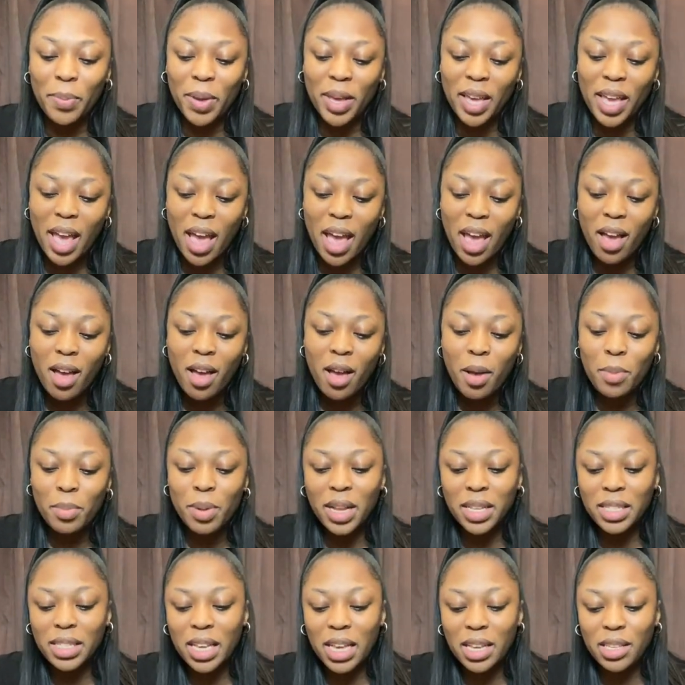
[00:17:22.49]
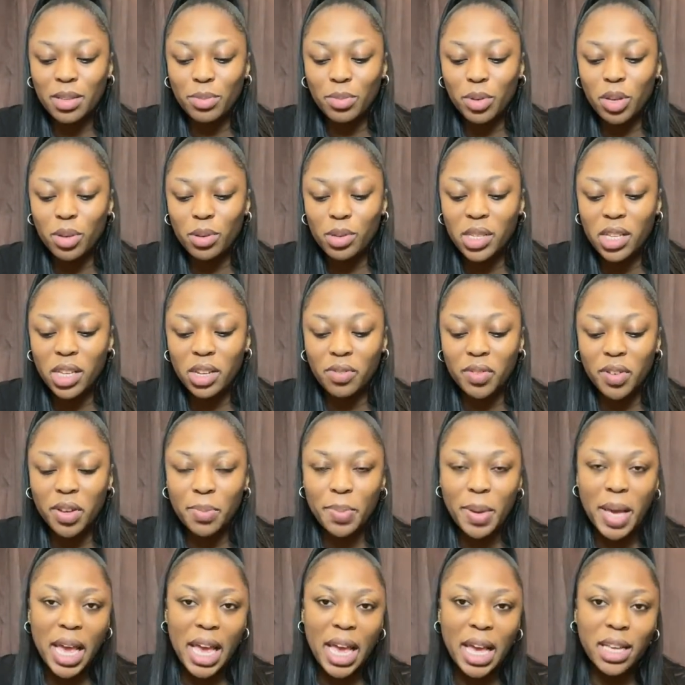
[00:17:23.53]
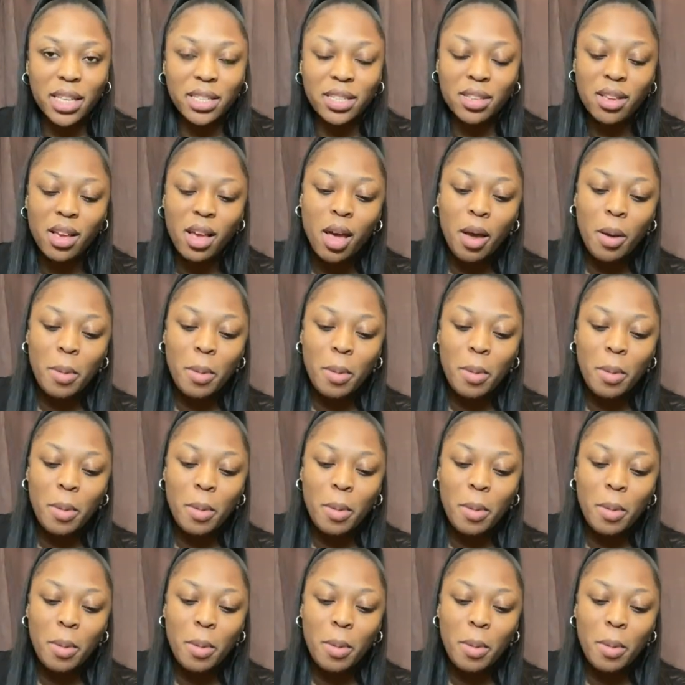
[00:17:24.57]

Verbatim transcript: But yeah, plan to get some cute scenery pics.